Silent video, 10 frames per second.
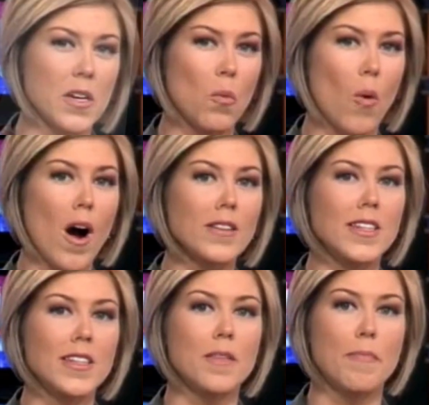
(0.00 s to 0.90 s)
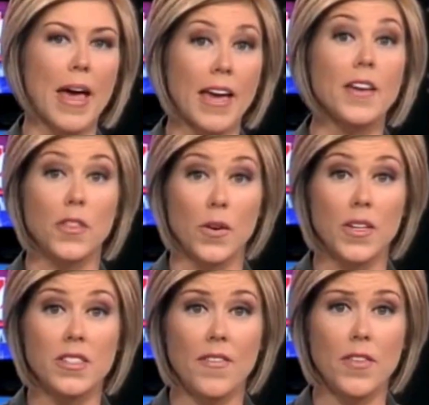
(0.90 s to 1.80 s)
walked into the bank at
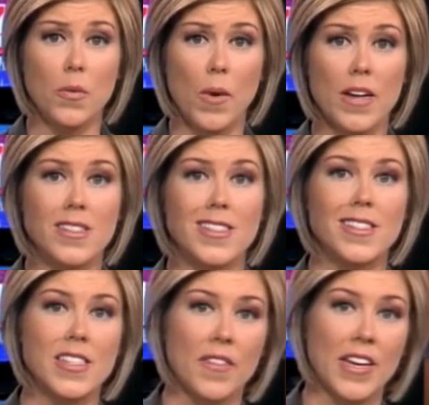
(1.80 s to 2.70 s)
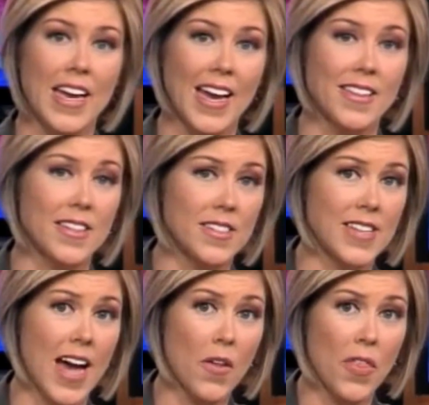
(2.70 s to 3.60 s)
37th West, 78th
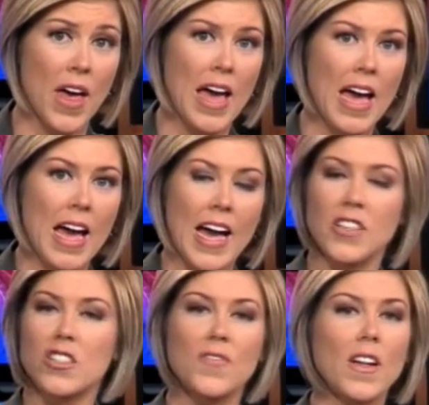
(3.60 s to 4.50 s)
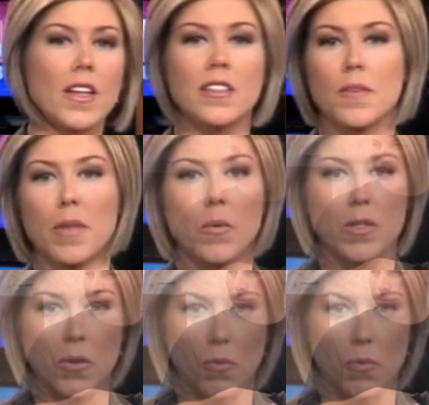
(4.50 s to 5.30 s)
South, and just felt like something wasn't